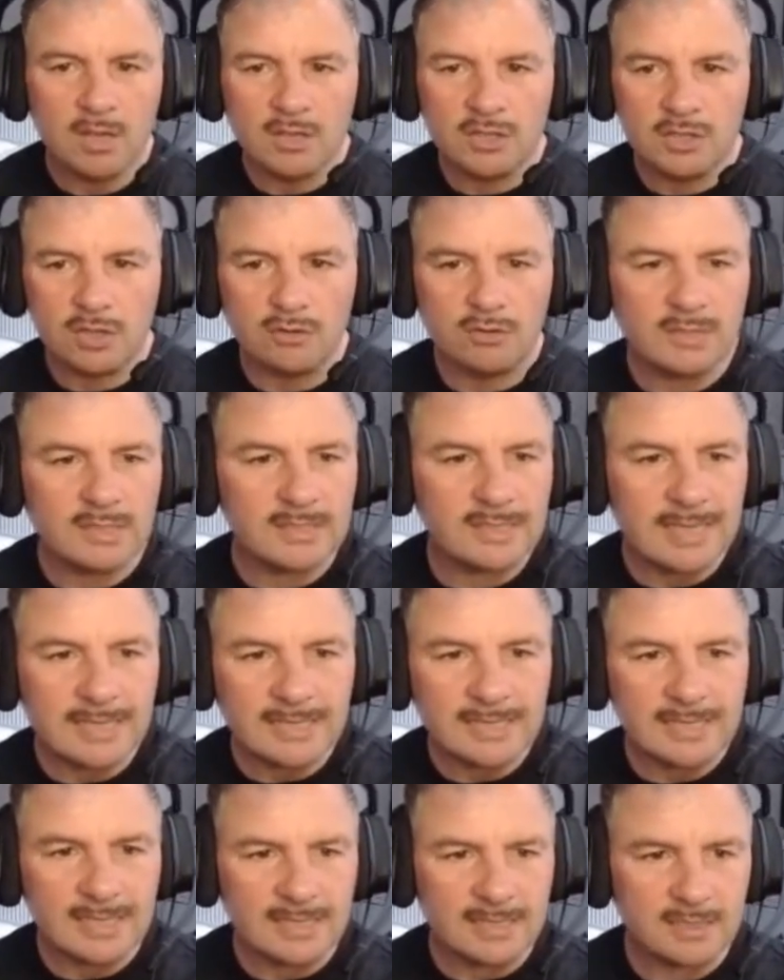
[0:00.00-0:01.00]
So to
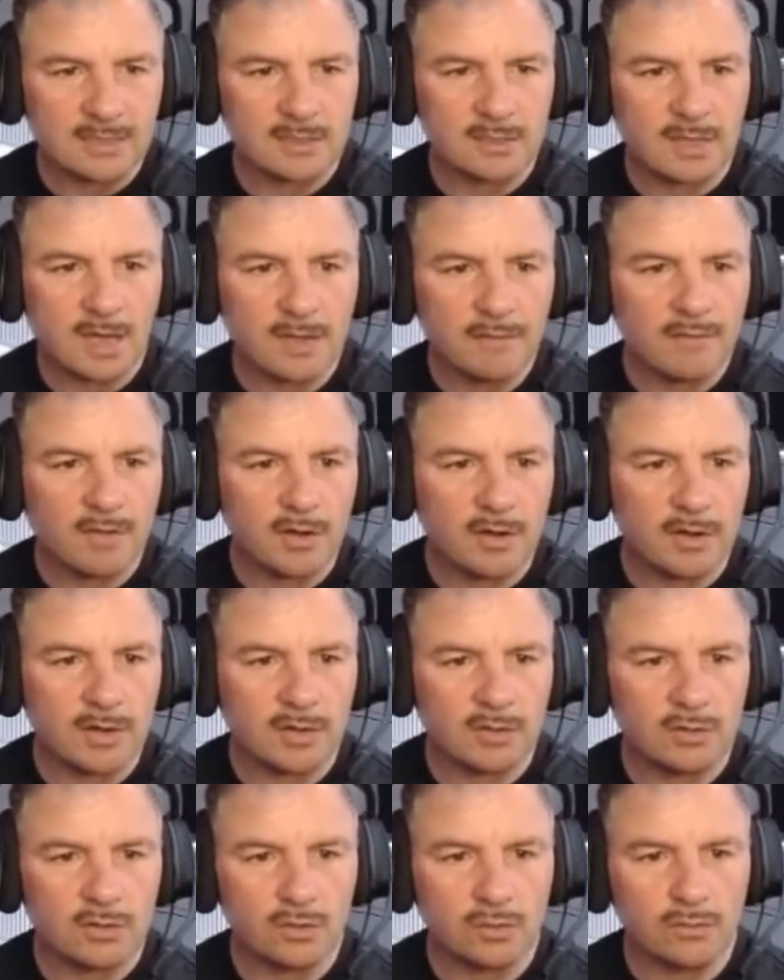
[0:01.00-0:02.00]
test this, because I've got it
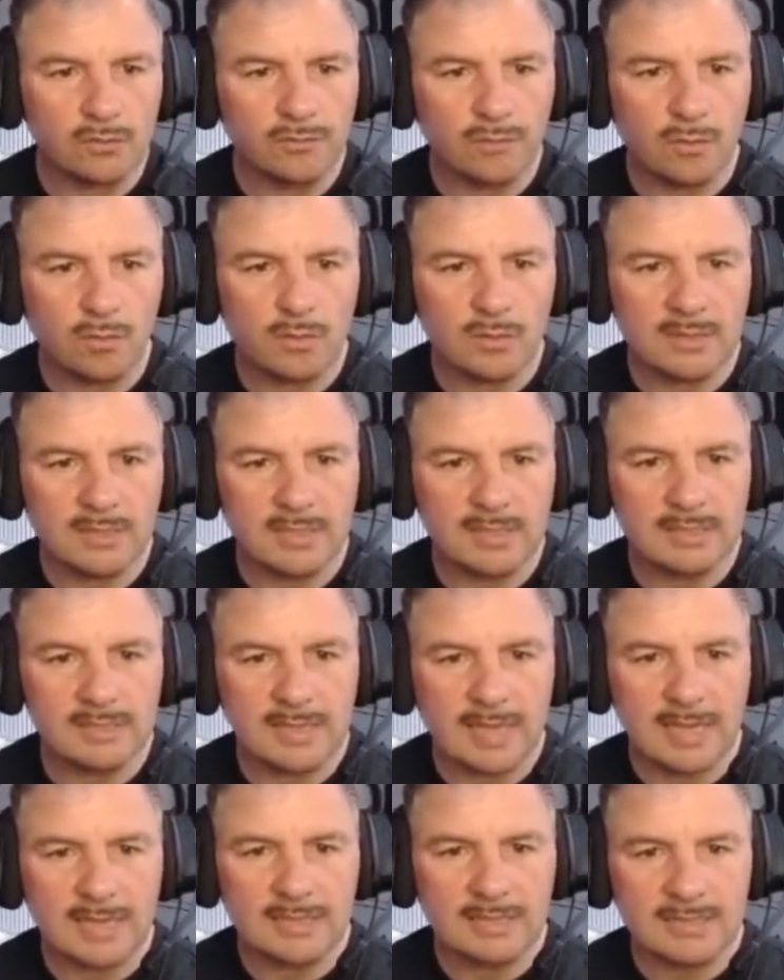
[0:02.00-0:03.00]
at 2, 4, 6,
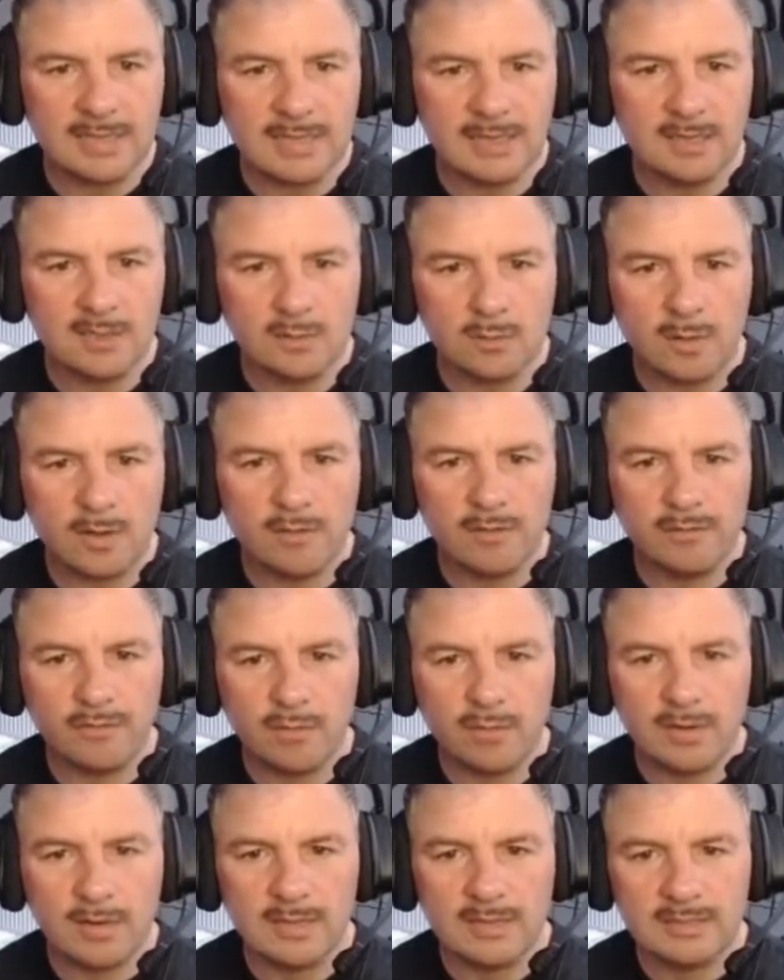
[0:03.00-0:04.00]
8, 10, 12,
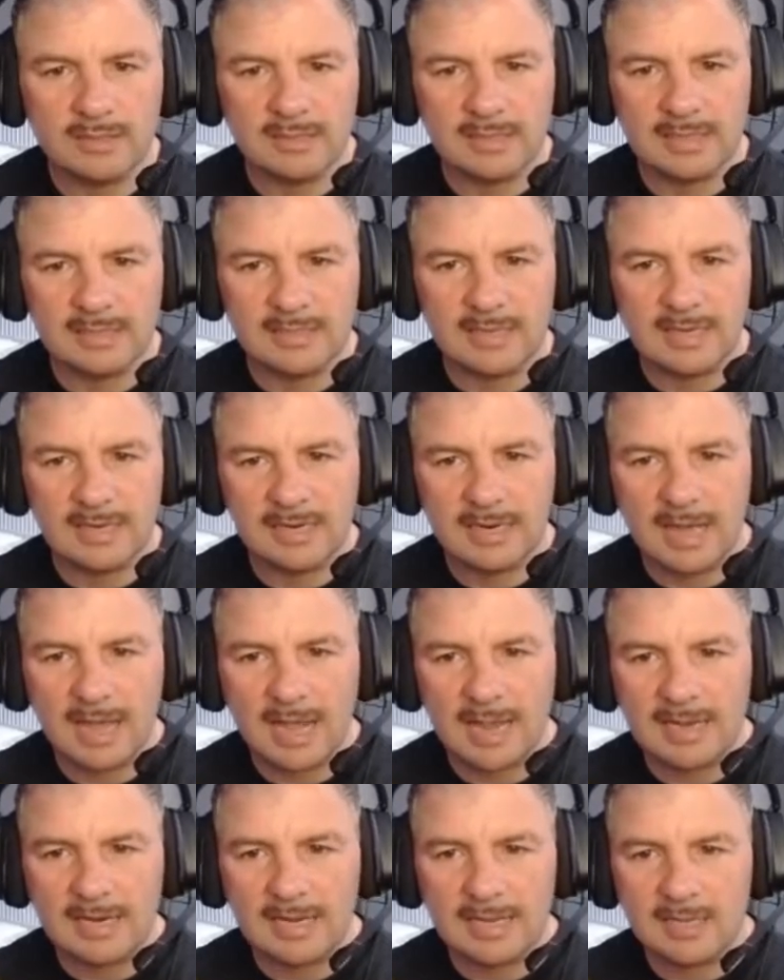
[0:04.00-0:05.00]
14, 16,
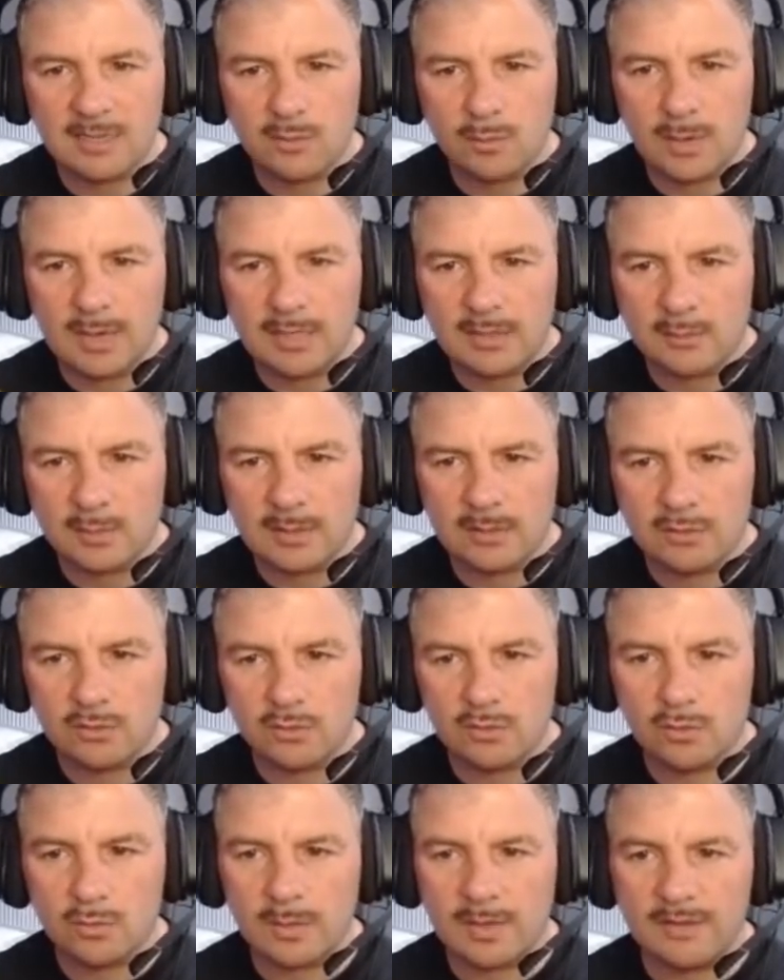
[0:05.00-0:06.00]
18, 20,
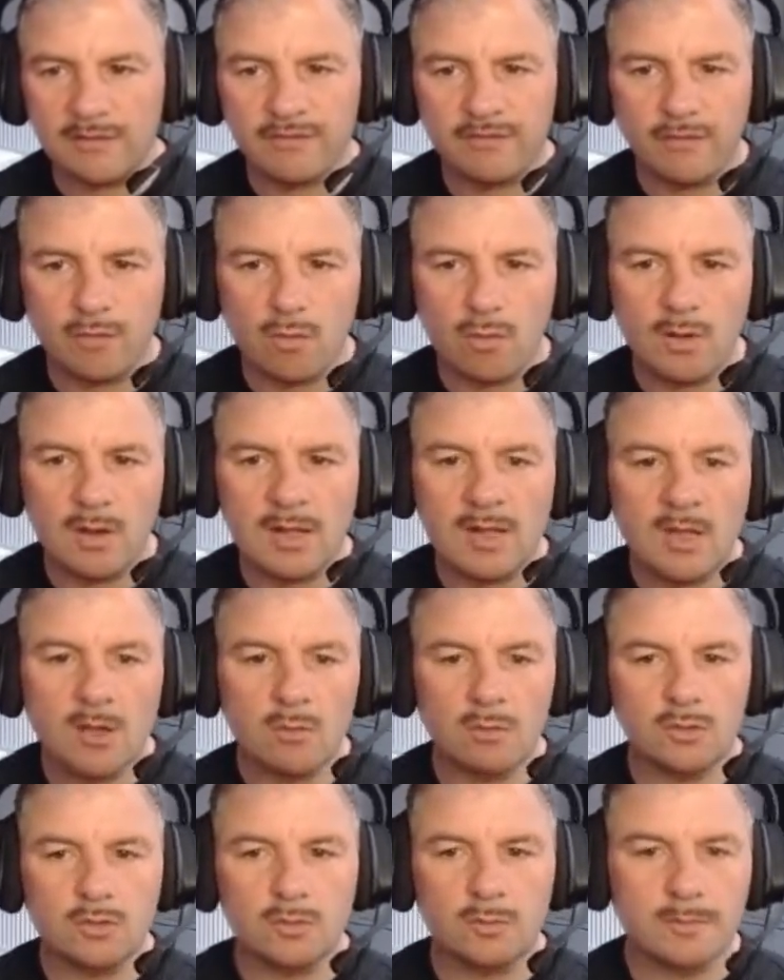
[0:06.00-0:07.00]
22, 24,
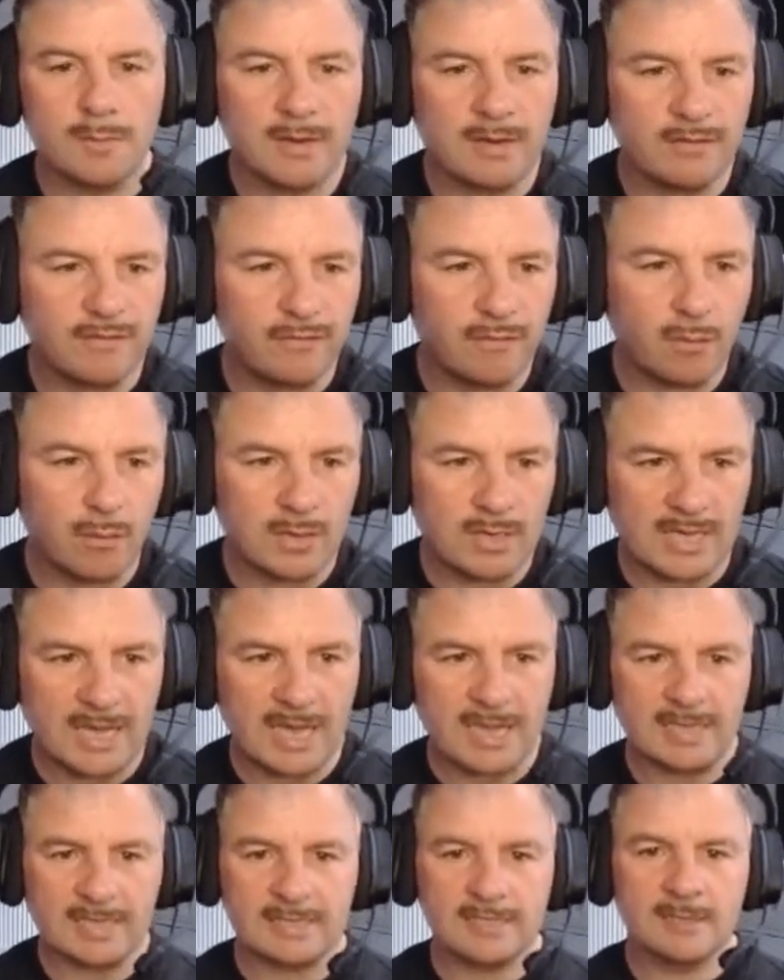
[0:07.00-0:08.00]
which would mean
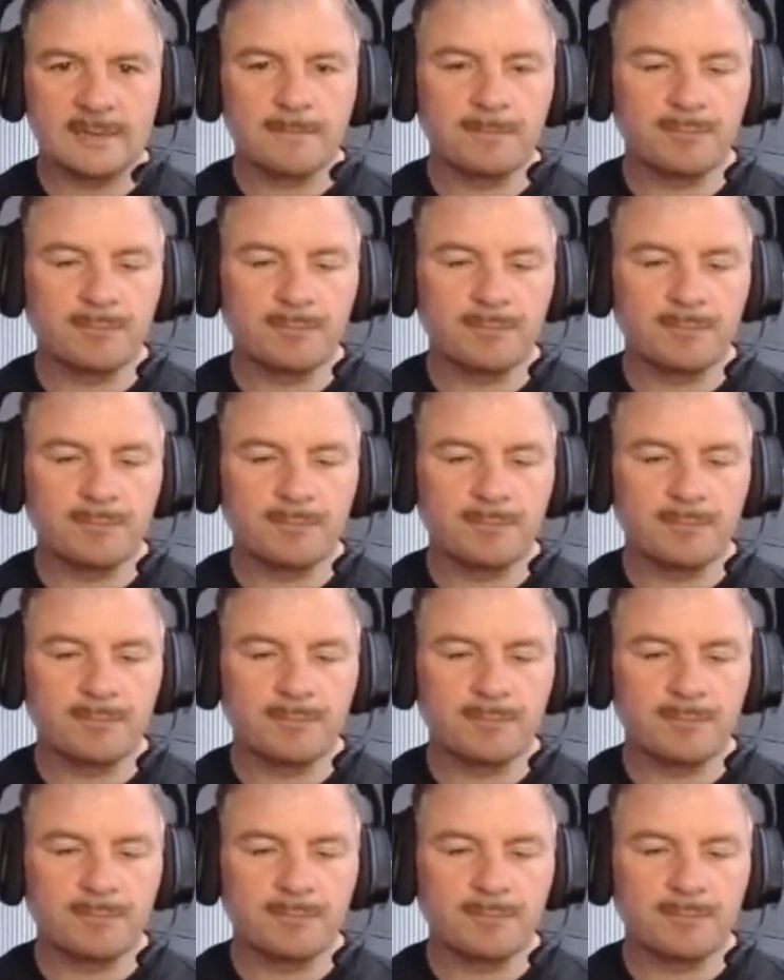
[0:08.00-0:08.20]
48.